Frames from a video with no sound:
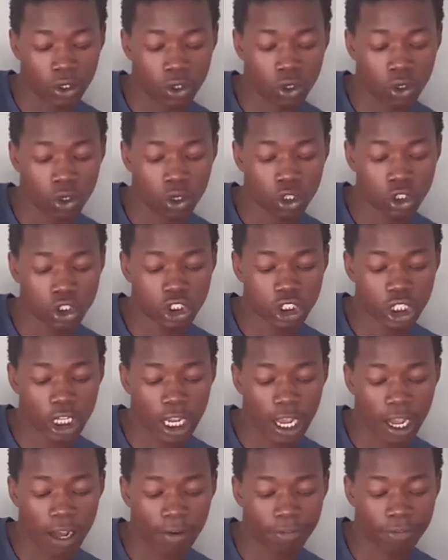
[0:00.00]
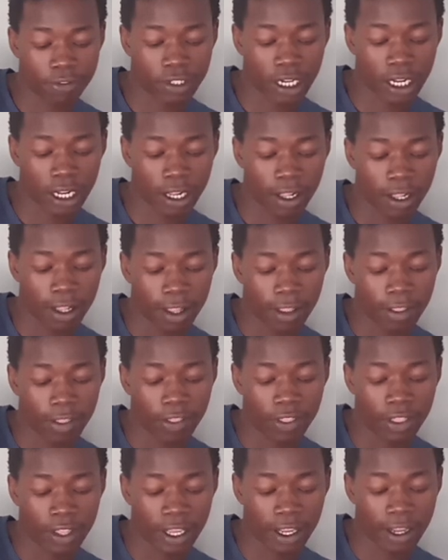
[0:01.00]
note after
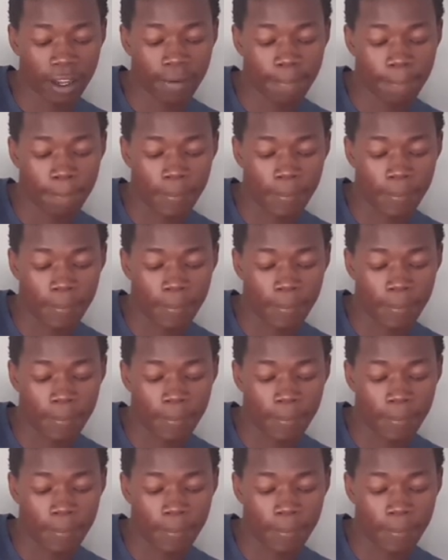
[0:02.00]
the